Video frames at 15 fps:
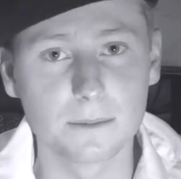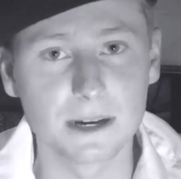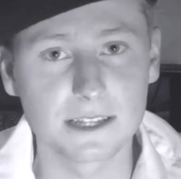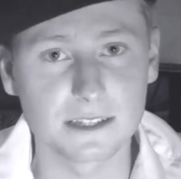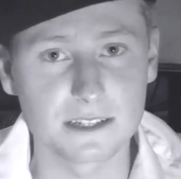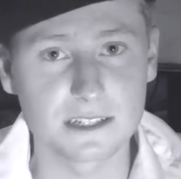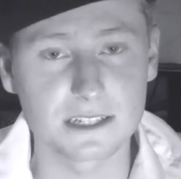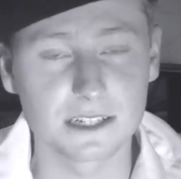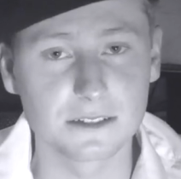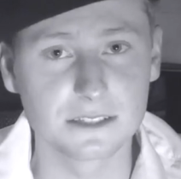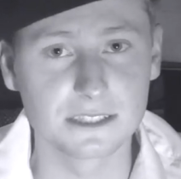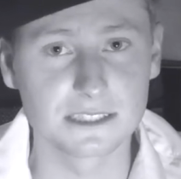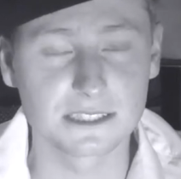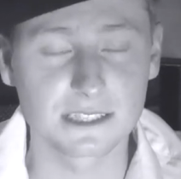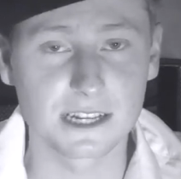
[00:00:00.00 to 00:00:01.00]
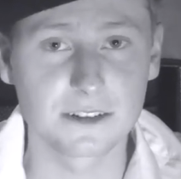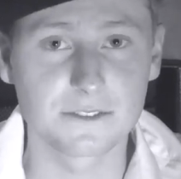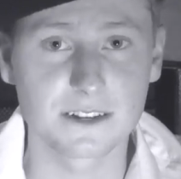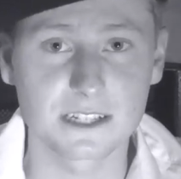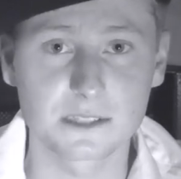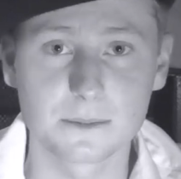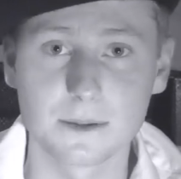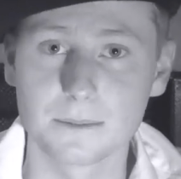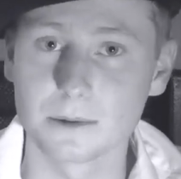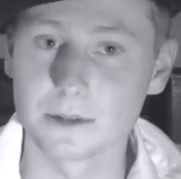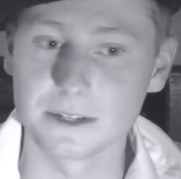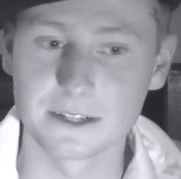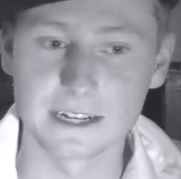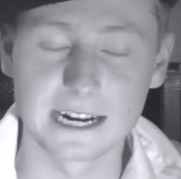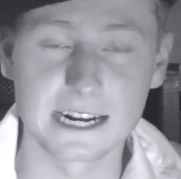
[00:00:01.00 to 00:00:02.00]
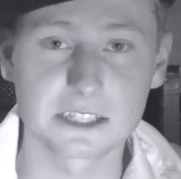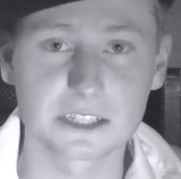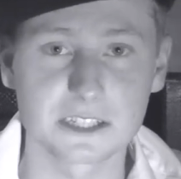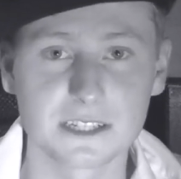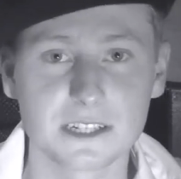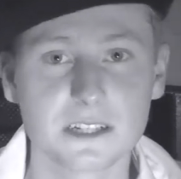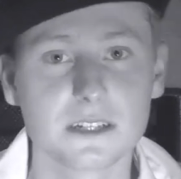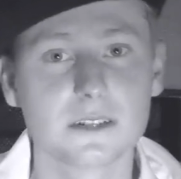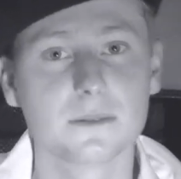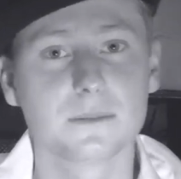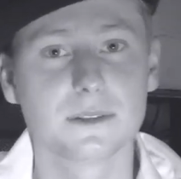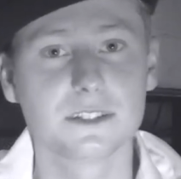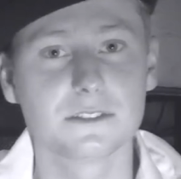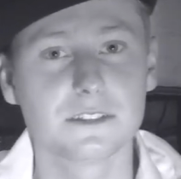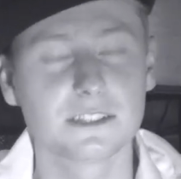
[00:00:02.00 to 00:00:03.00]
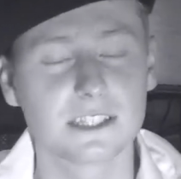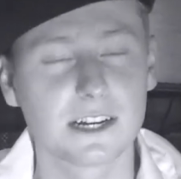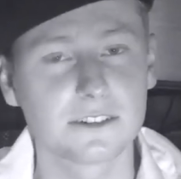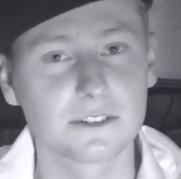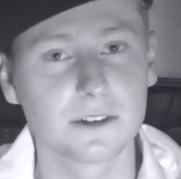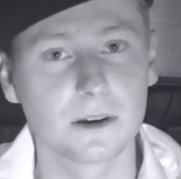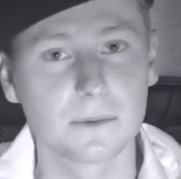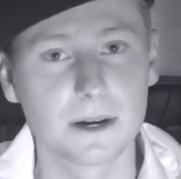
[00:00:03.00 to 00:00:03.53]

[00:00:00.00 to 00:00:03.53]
about this illness that affects people internationally, please reach out to our